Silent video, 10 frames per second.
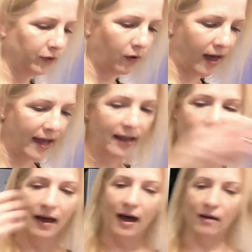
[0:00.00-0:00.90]
okay?
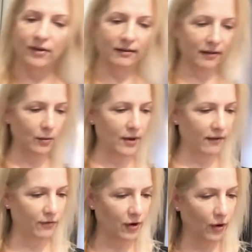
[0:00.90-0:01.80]
Obviously we
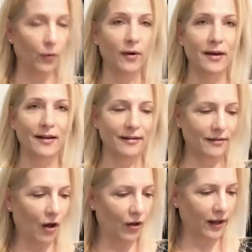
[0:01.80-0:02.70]
have no
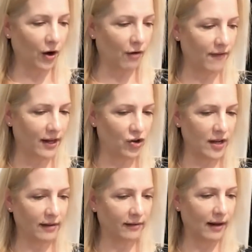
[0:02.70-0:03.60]
salt in our
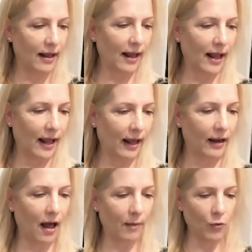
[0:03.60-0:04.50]
veggies, and
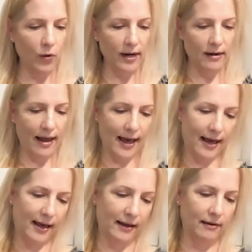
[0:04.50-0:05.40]
I'm going to
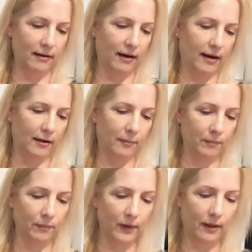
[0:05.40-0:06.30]
add
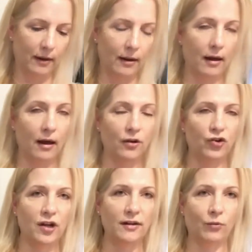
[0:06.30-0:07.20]
a
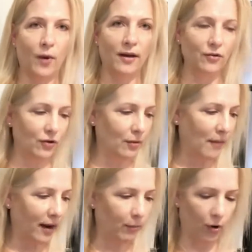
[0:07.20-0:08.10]
cheese wedge to
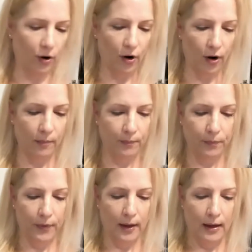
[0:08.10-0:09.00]
my burger.
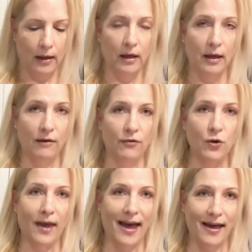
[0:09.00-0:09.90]
If you
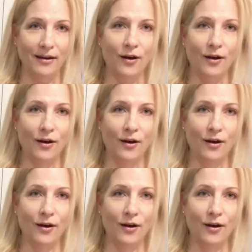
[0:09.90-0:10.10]
can